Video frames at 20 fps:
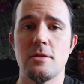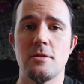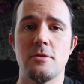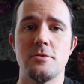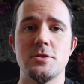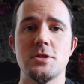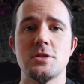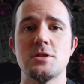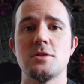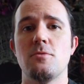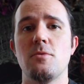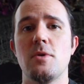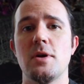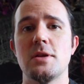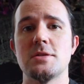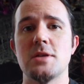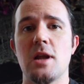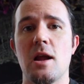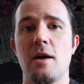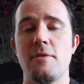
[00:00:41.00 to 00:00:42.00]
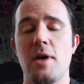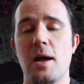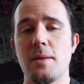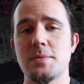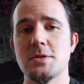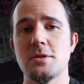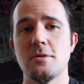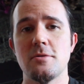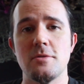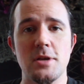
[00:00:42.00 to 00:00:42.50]
They're just the ones that I've
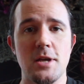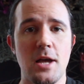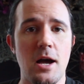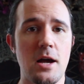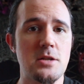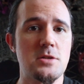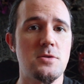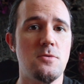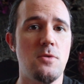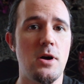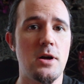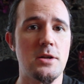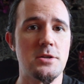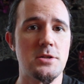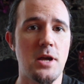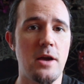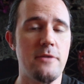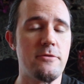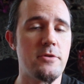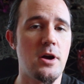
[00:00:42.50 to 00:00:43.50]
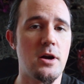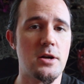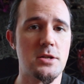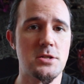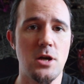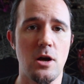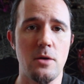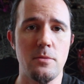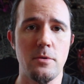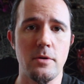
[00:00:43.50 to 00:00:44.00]
absolutely got to watch every
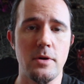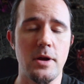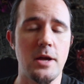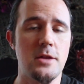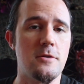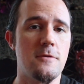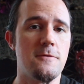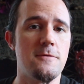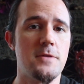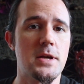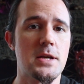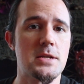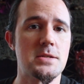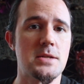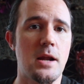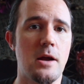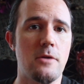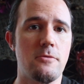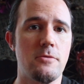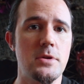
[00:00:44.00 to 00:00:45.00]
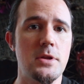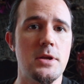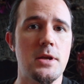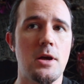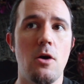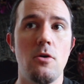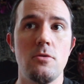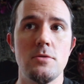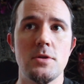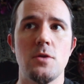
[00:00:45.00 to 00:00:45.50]
October, and they're flicks that I
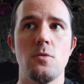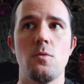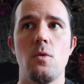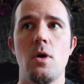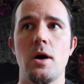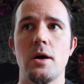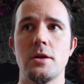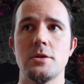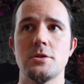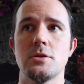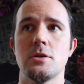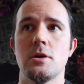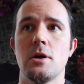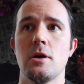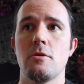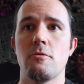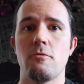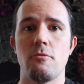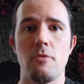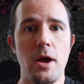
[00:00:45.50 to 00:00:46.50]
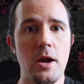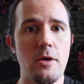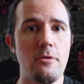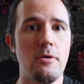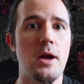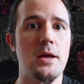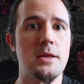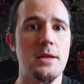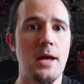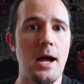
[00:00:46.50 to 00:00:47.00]
really only watch right
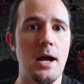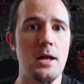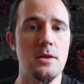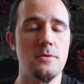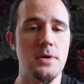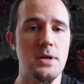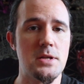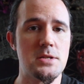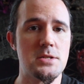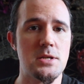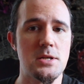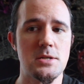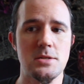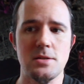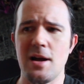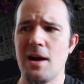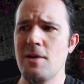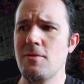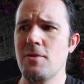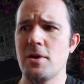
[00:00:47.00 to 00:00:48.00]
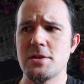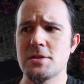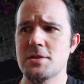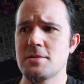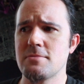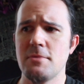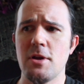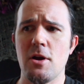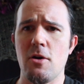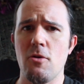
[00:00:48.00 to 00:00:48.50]
around the Halloween season. I
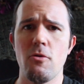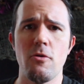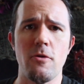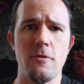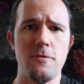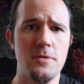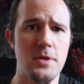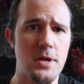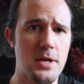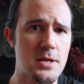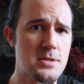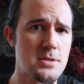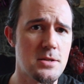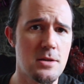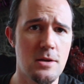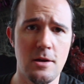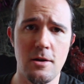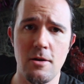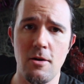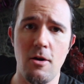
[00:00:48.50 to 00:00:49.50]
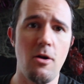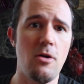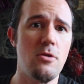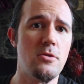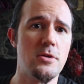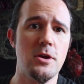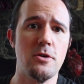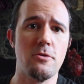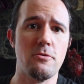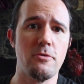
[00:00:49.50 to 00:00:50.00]
watch, horror flicks
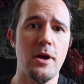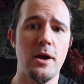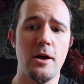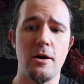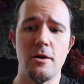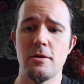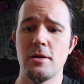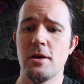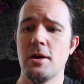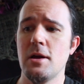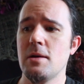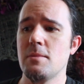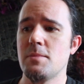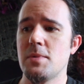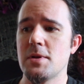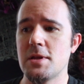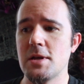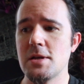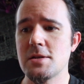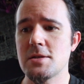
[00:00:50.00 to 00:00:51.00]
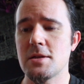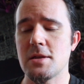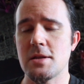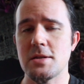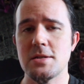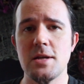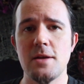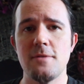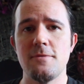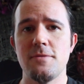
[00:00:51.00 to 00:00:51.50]
all year round, but these are
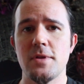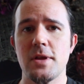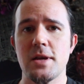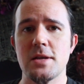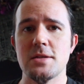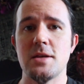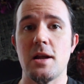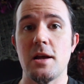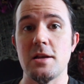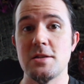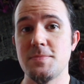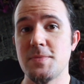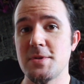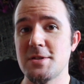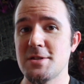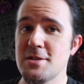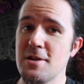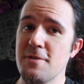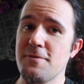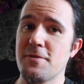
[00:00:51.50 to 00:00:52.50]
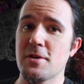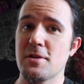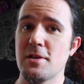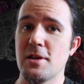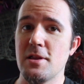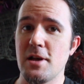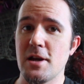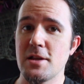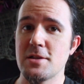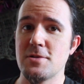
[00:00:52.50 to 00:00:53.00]
the 10 flicks that I
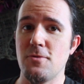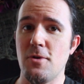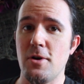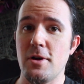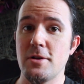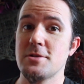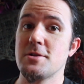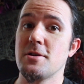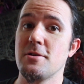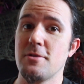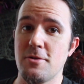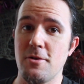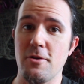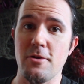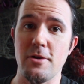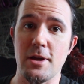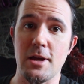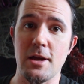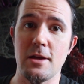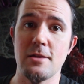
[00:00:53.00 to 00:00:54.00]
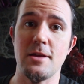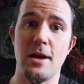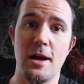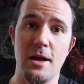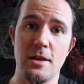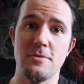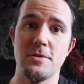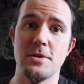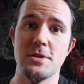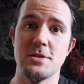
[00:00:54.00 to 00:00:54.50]
specifically like to watch during the
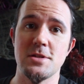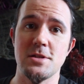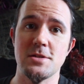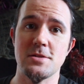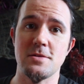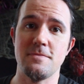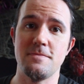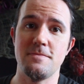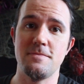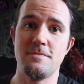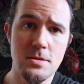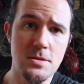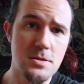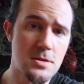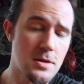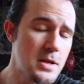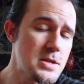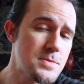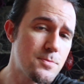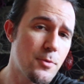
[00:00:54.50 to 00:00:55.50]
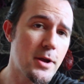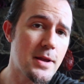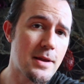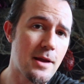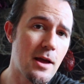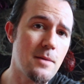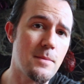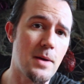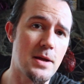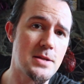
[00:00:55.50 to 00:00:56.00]
Halloween season. So let's break
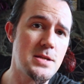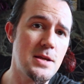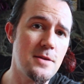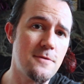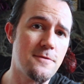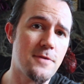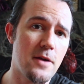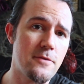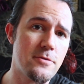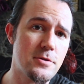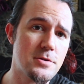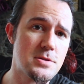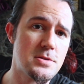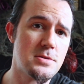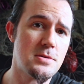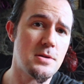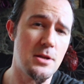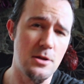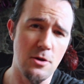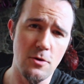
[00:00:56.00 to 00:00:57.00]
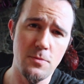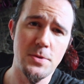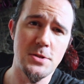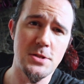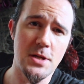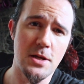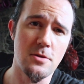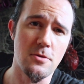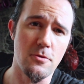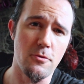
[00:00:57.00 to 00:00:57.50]
down my 10 favorites in no
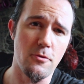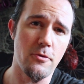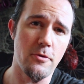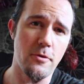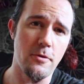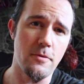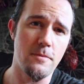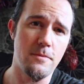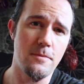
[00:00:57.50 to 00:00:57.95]
particular order.